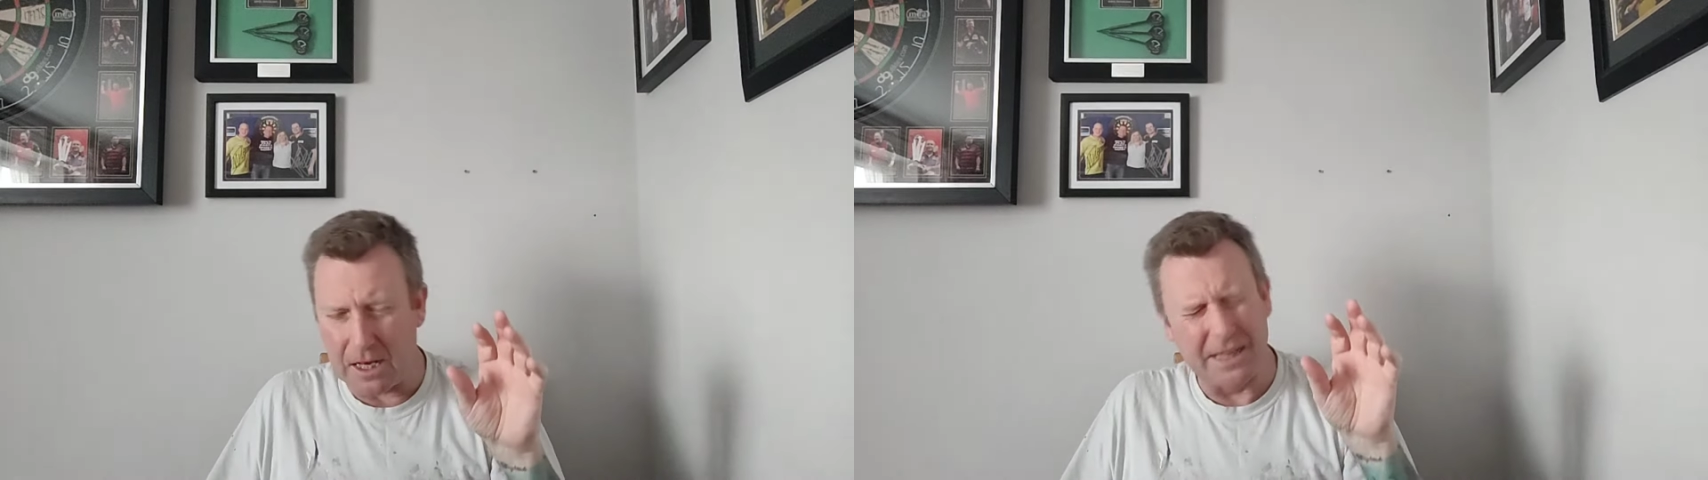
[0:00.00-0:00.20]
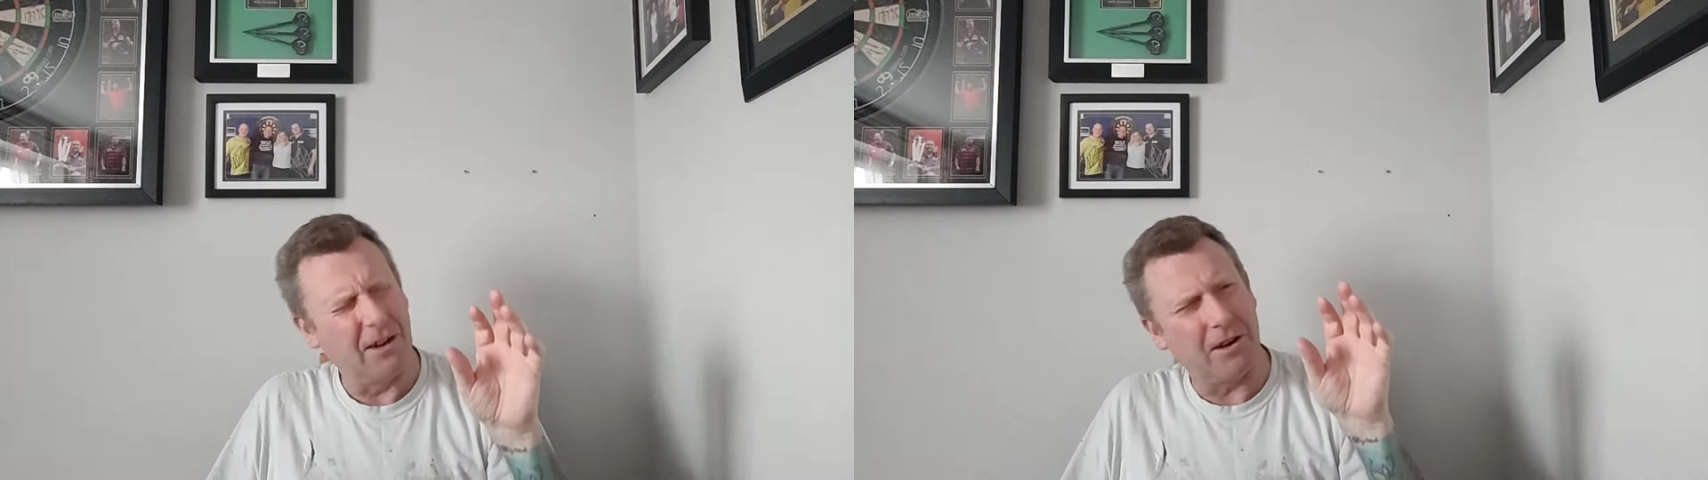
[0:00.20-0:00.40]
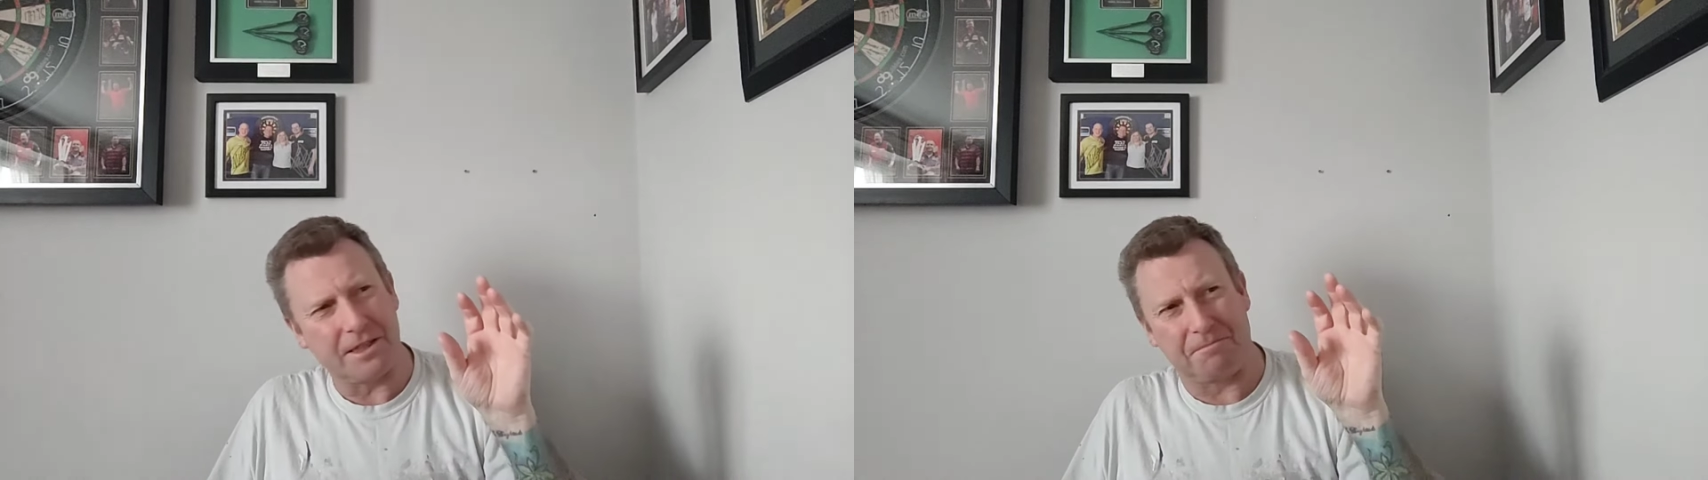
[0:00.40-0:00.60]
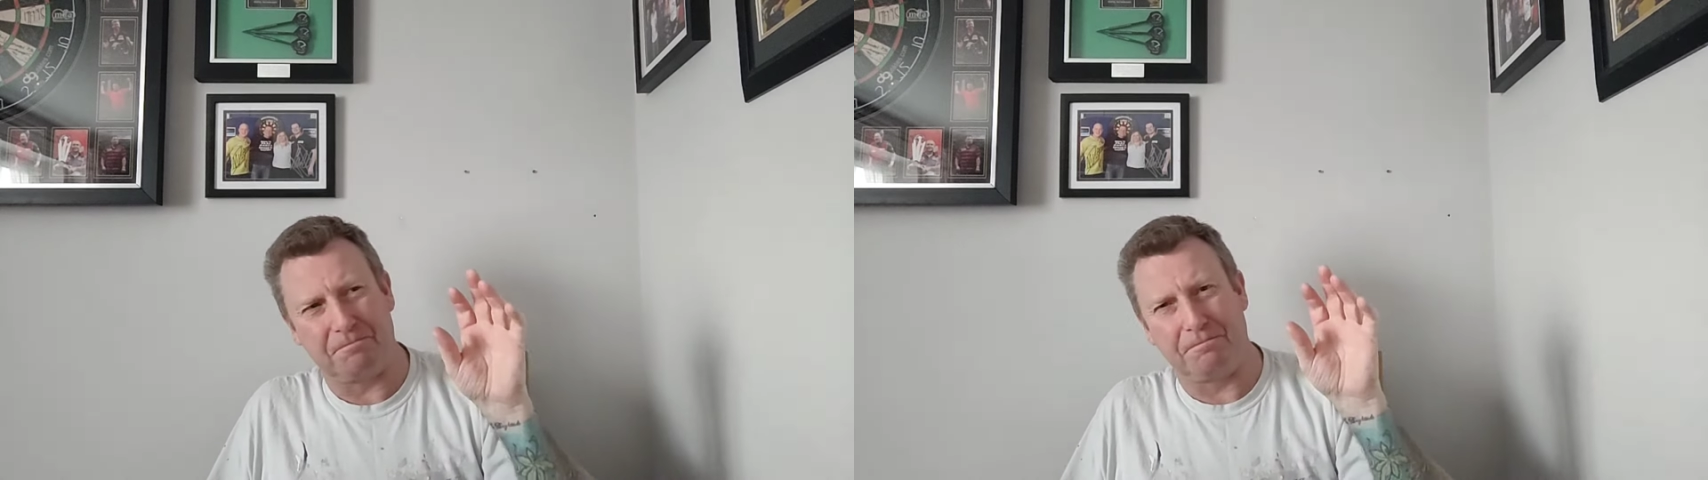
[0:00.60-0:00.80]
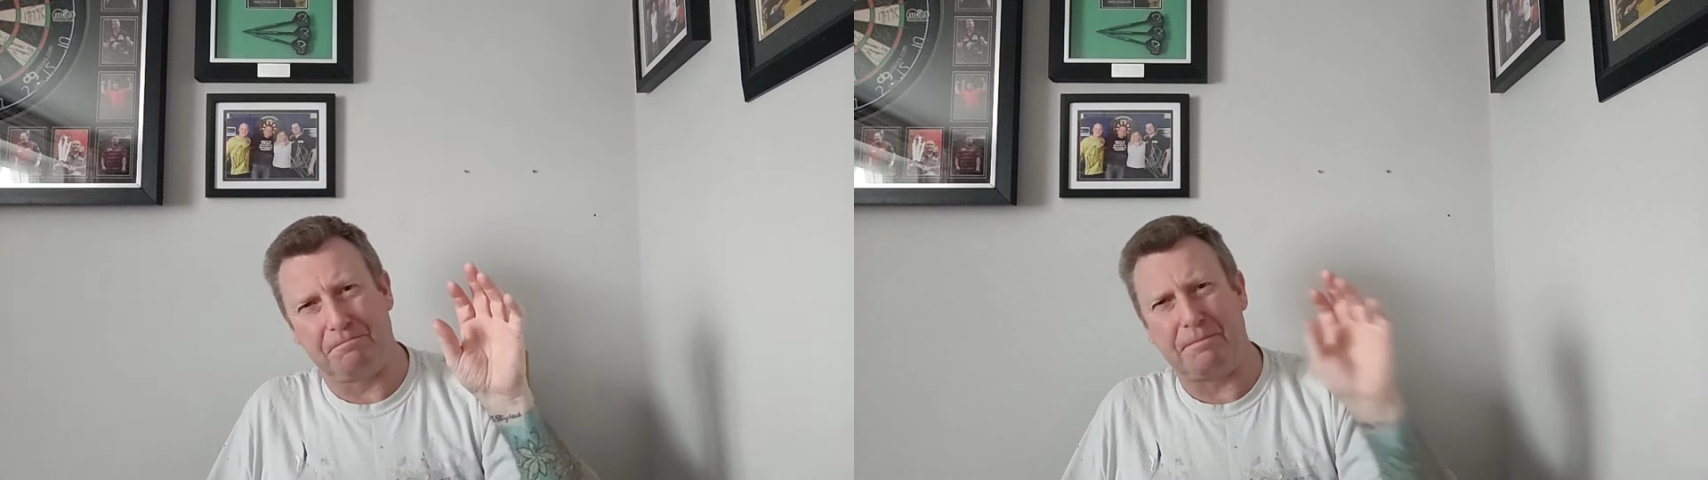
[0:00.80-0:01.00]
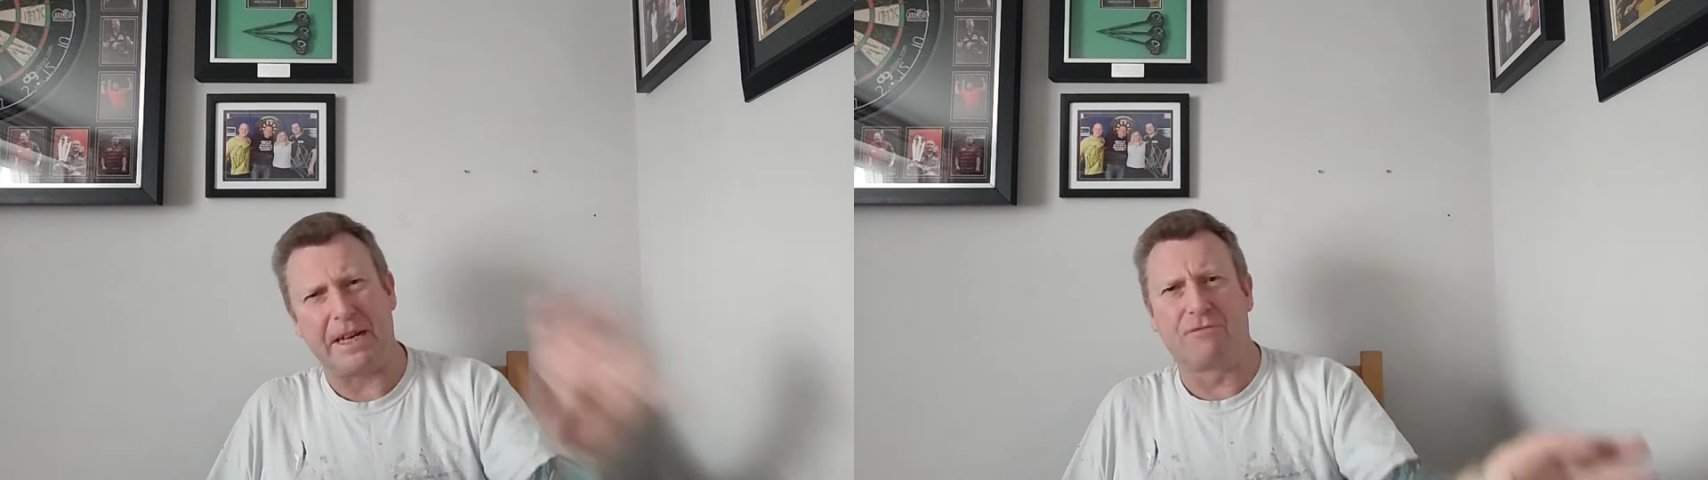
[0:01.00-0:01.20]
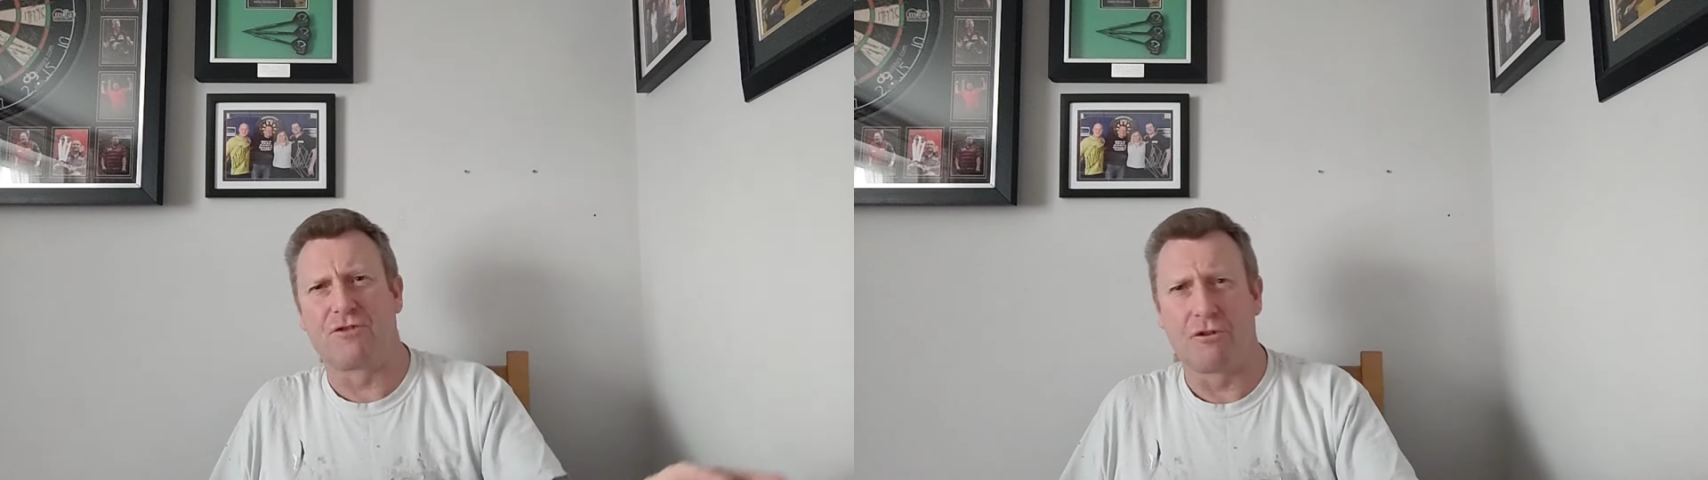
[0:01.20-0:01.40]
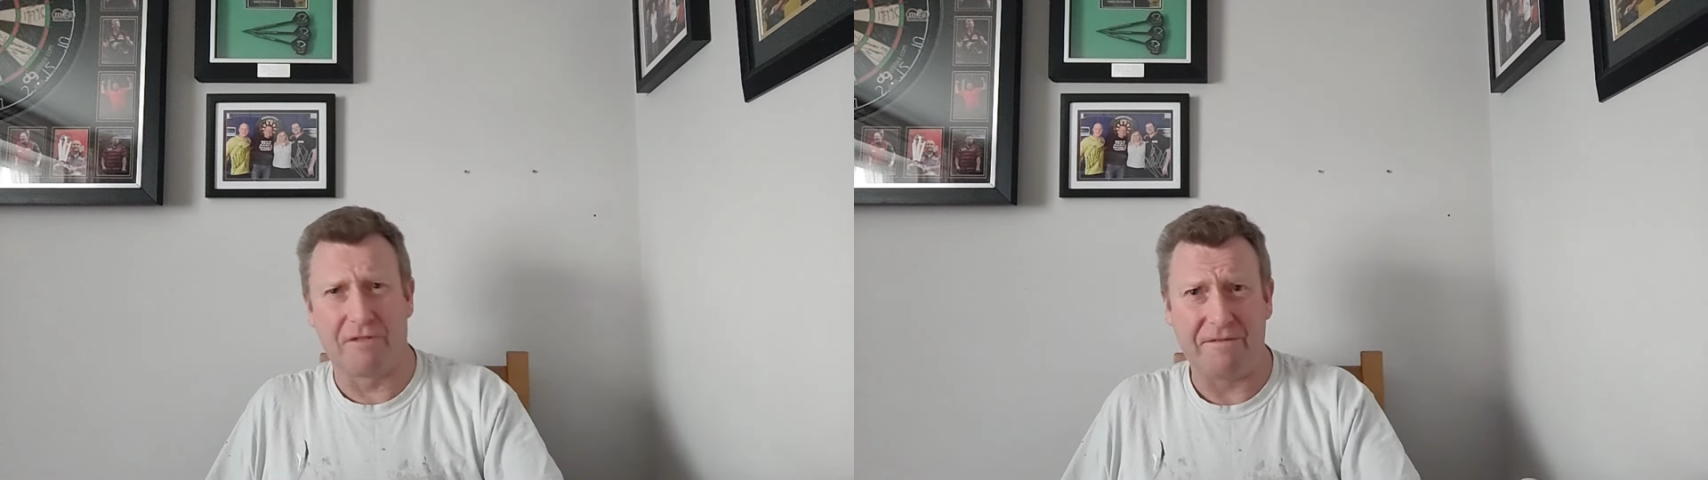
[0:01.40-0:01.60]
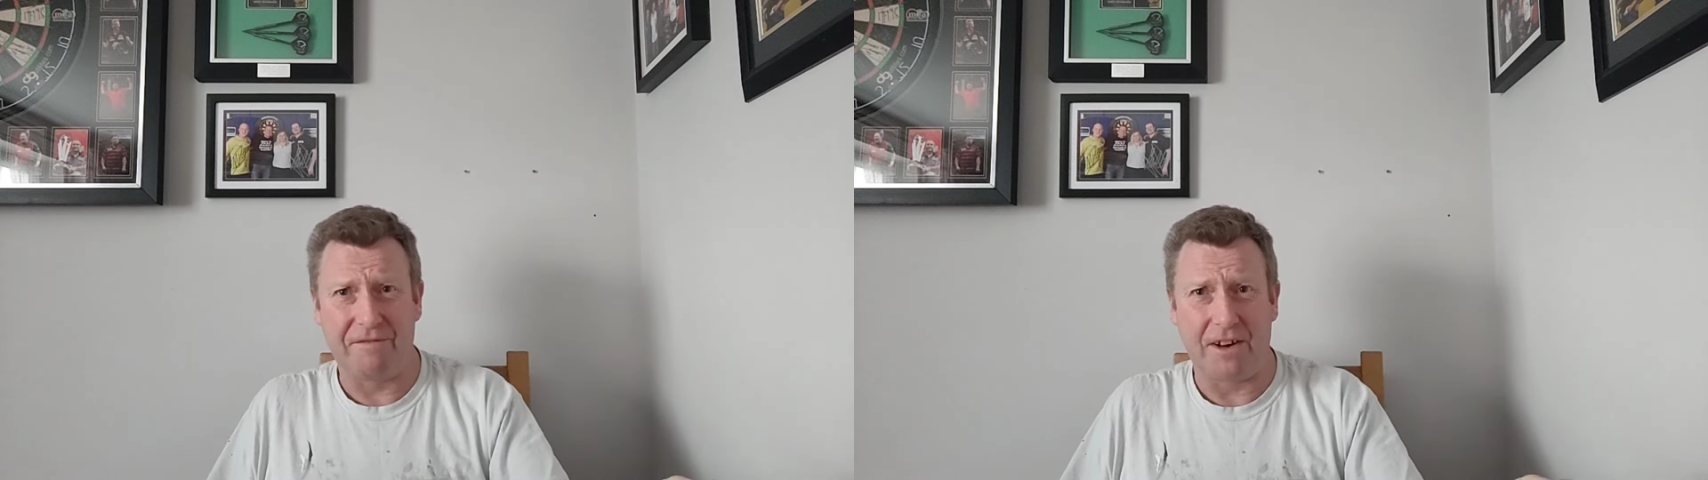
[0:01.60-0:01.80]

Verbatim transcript: A nice big roaring